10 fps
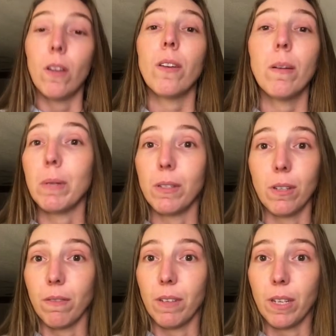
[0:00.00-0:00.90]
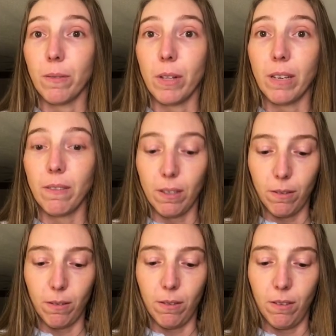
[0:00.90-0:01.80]
Nobody's done a video like
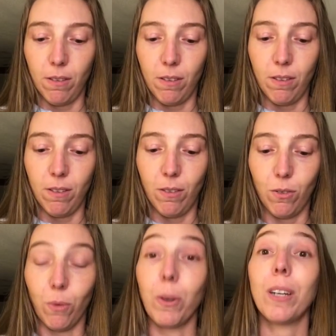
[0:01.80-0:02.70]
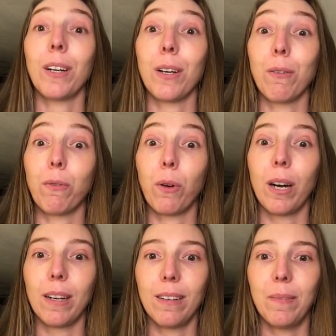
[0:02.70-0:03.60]
this, so we're gonna go for
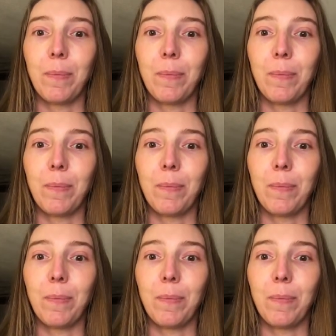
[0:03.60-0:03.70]
it.